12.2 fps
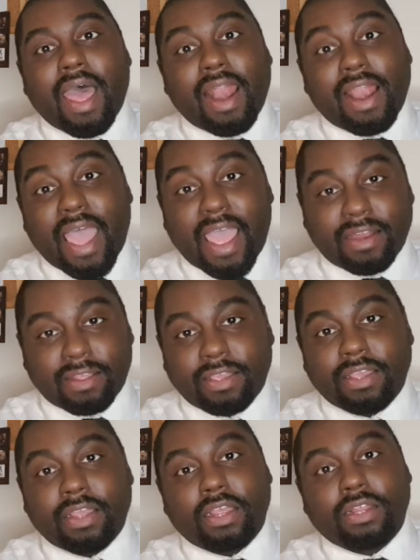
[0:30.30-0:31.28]
land
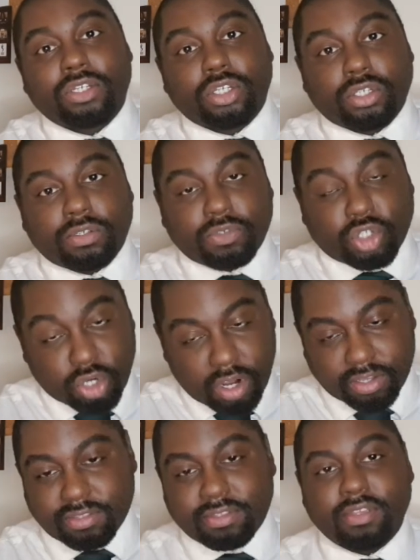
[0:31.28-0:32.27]

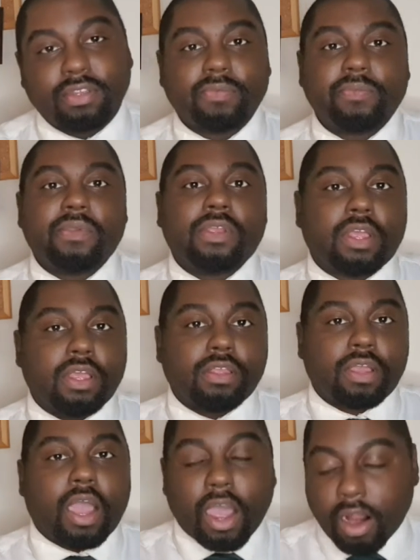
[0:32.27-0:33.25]
trust.
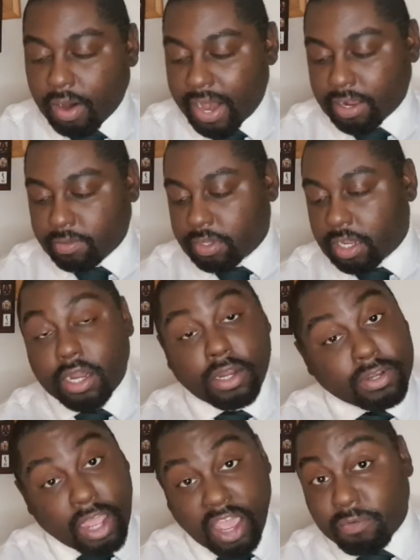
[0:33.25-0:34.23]
All right.
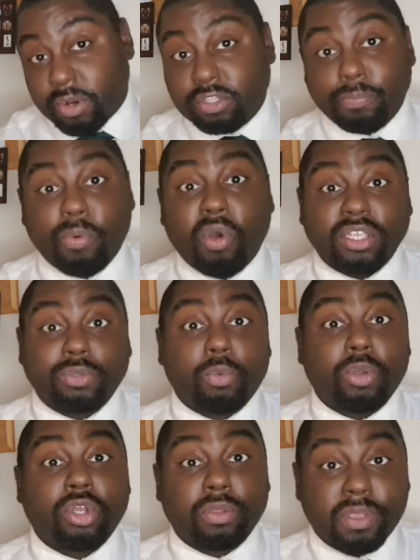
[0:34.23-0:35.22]
Now, you want to support us what
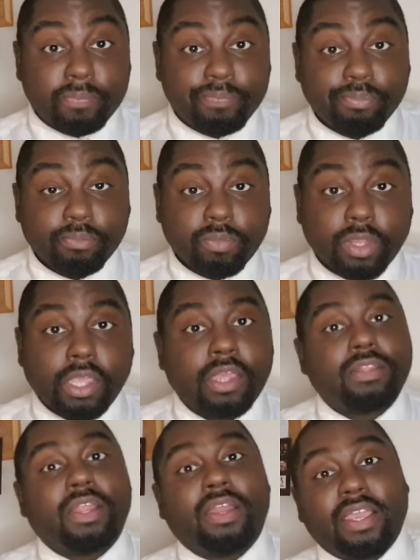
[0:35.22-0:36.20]
we're doing?
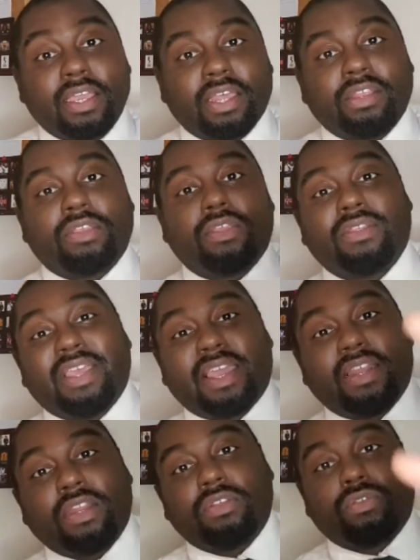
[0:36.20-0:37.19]
The link is in
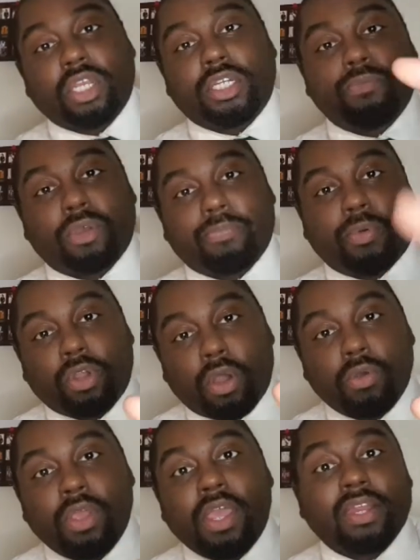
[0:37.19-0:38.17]
the description box
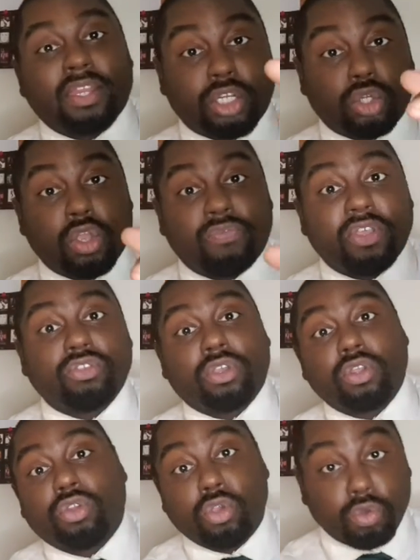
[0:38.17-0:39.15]
below. There's two things you
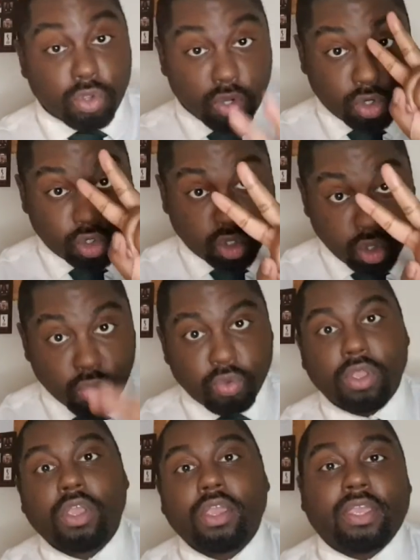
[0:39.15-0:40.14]
can do. Two,
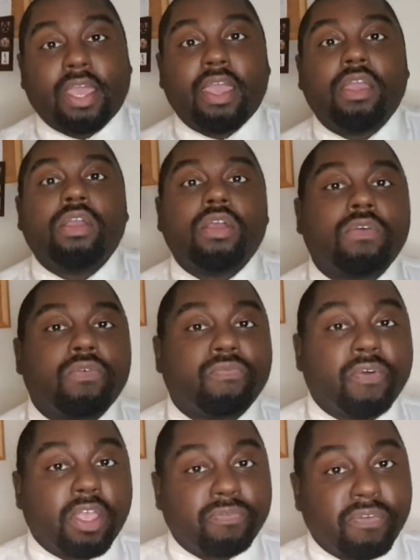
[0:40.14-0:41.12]
yeah?
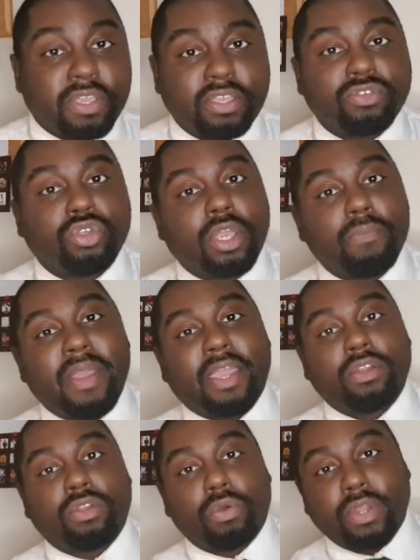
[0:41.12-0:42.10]
First thing is you can make
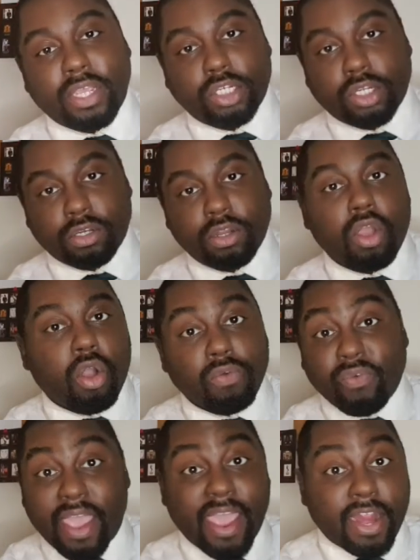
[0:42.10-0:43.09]
a donation
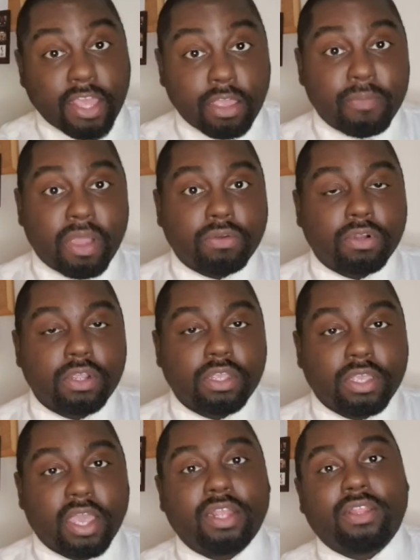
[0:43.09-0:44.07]
of any amount.
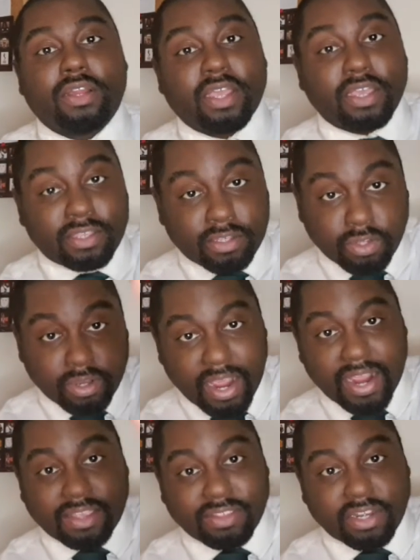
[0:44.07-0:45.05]
Yeah, the link to
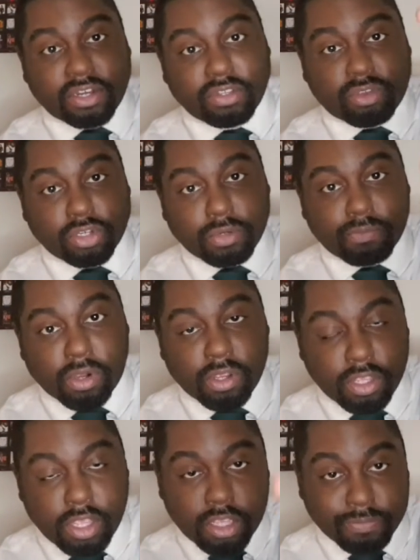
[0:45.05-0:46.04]
that is in the description box
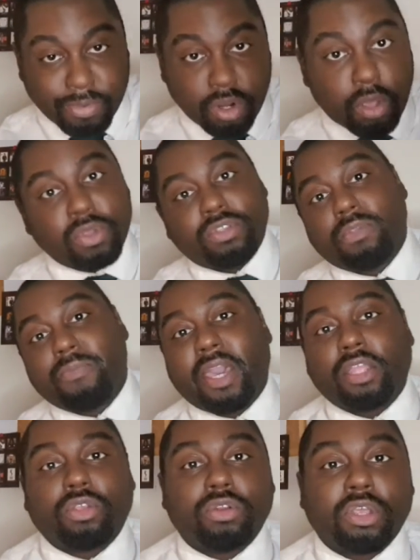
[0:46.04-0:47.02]
below. It says make
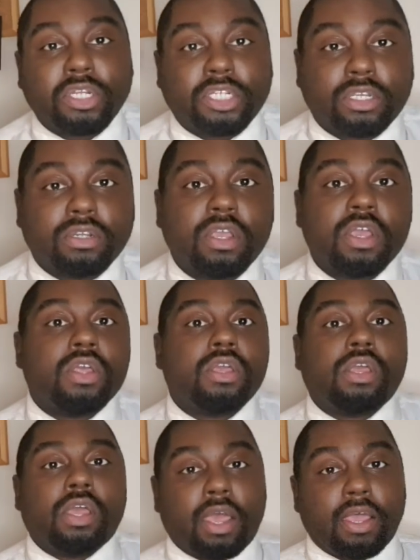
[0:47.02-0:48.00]
a donation.
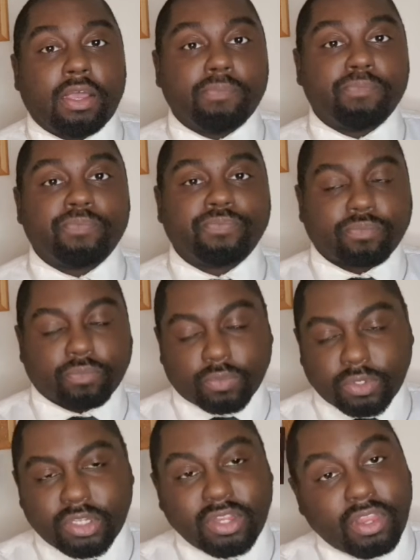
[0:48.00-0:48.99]
Um,
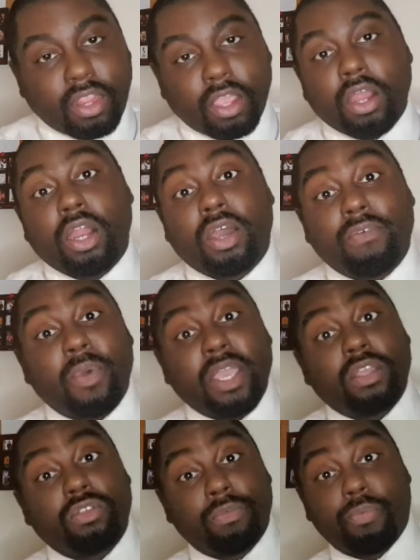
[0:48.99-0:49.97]
another way you
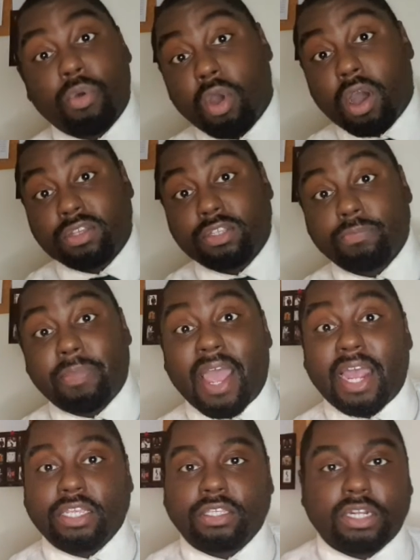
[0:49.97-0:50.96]
can support us is by
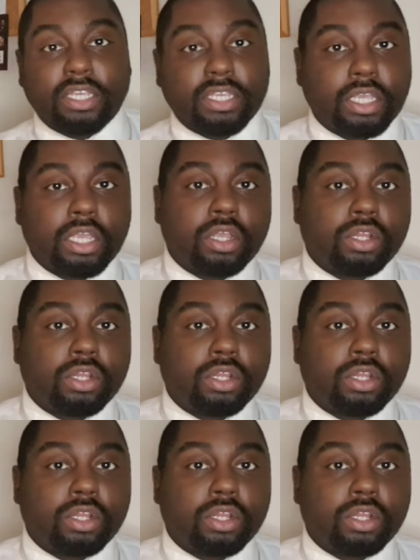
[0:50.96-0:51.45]
actually,